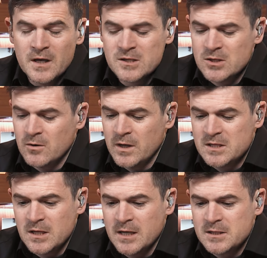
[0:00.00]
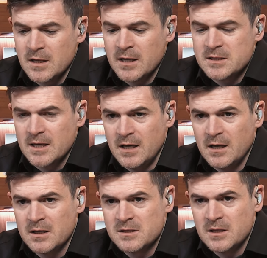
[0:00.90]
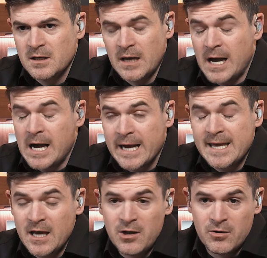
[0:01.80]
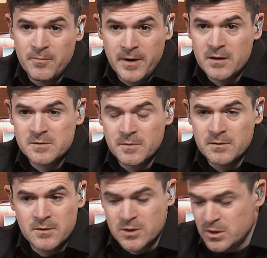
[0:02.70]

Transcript: And so it's, it's, it's again, it's, I, I get your embarrassment.